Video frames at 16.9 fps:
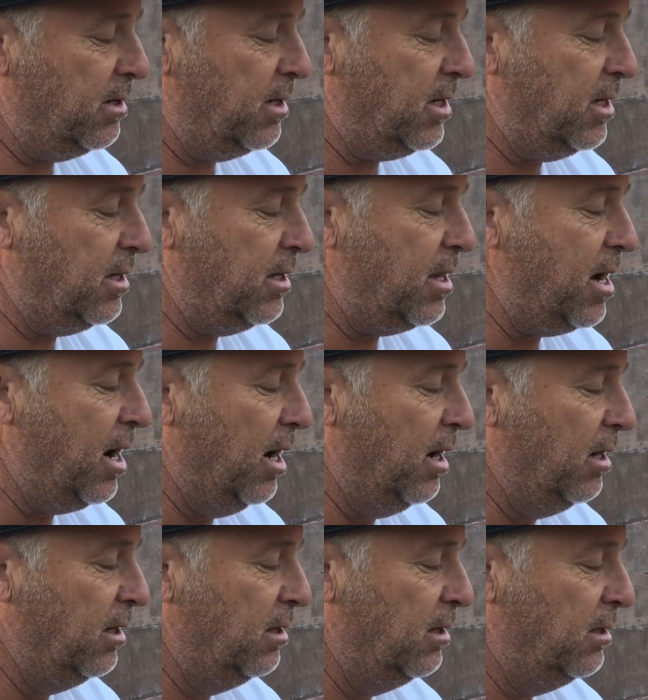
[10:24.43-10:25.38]
getting
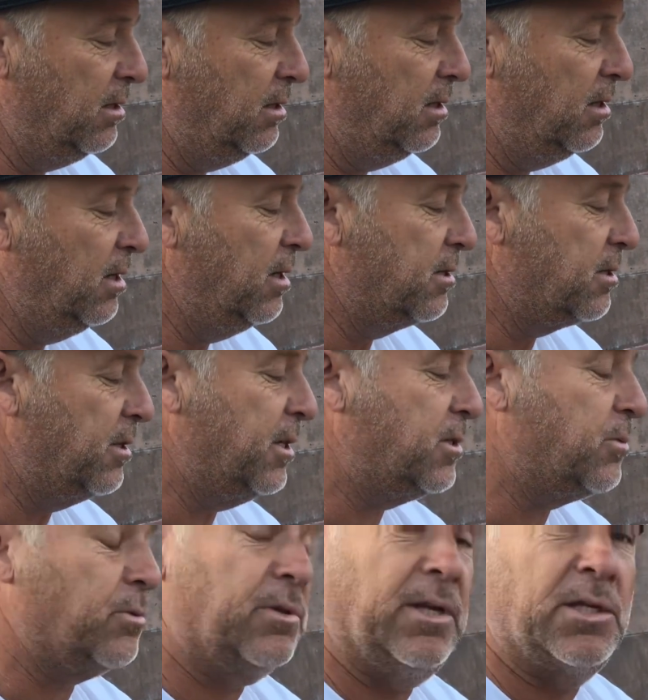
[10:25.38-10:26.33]
there. So
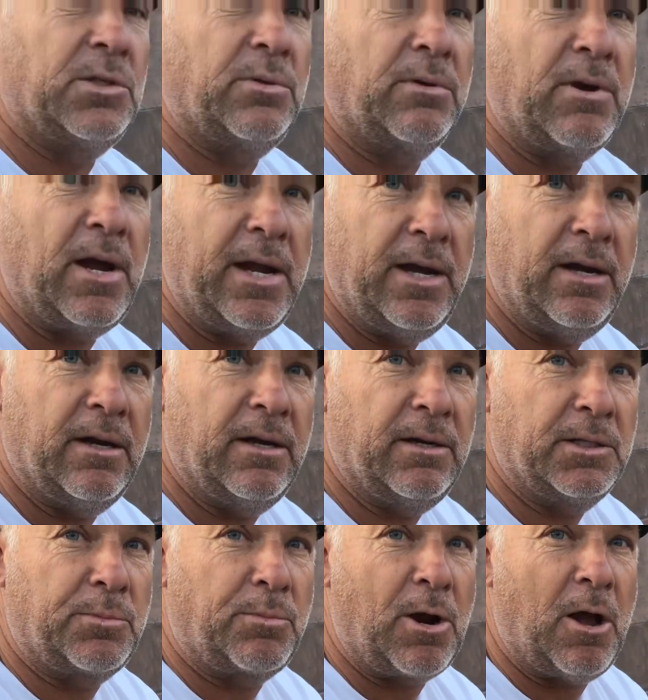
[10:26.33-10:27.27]
this this one right here
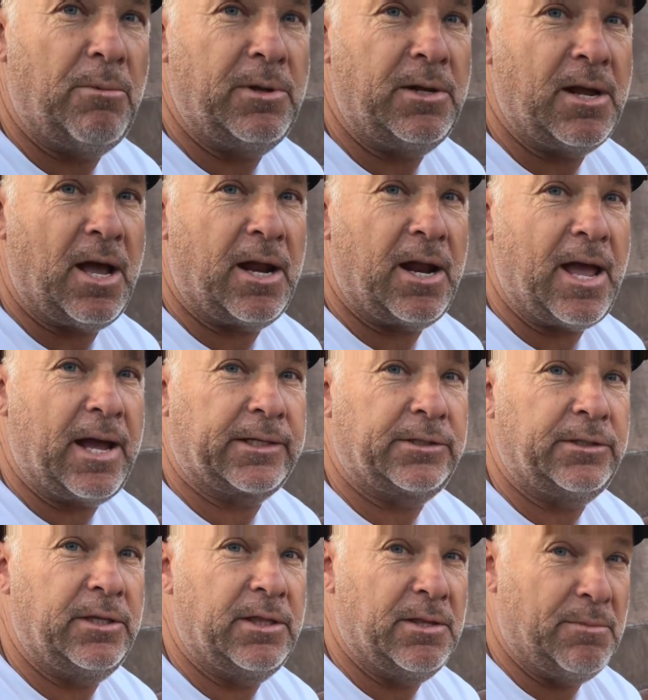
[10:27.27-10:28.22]
is probably not
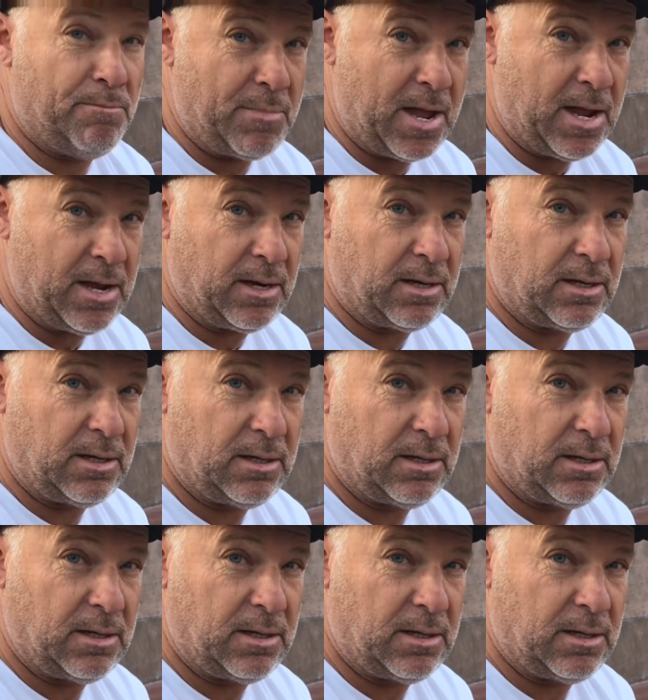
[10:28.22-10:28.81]
actually the make.